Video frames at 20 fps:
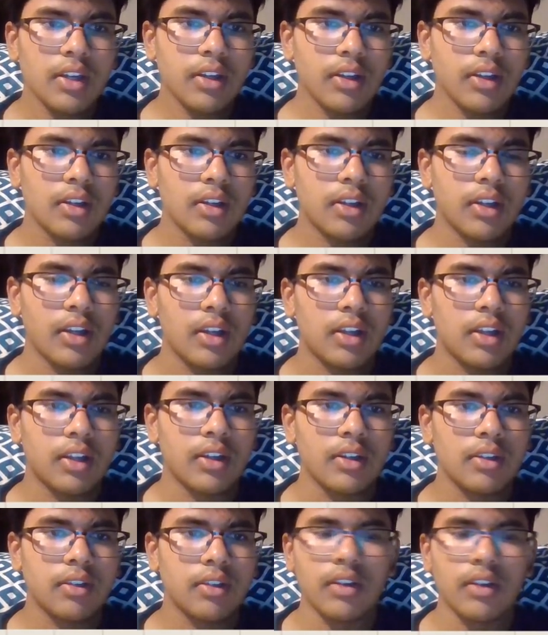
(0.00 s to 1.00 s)
and
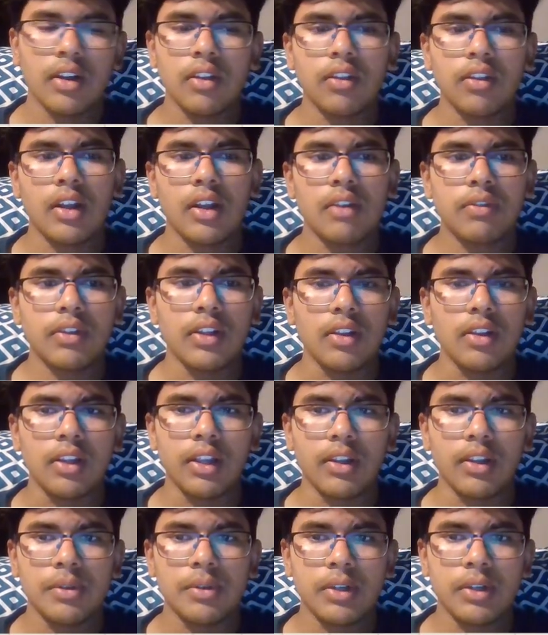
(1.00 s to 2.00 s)
a lot of the
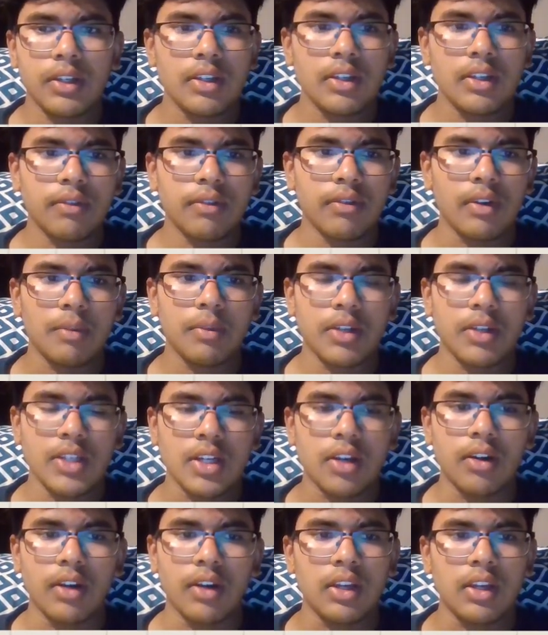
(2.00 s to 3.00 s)
liquid from the cherry